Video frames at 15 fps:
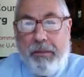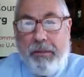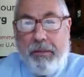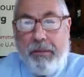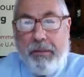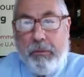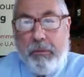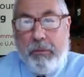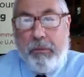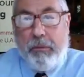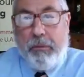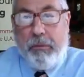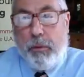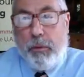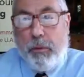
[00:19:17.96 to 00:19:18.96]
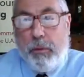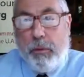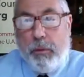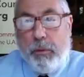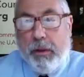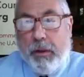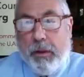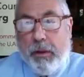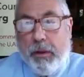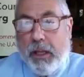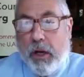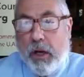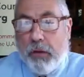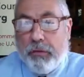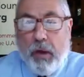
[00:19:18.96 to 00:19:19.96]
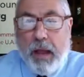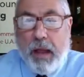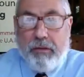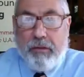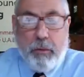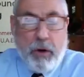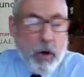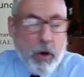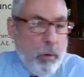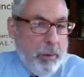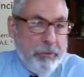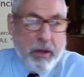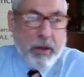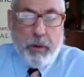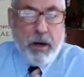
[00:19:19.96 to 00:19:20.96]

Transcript: We can also have them on our website.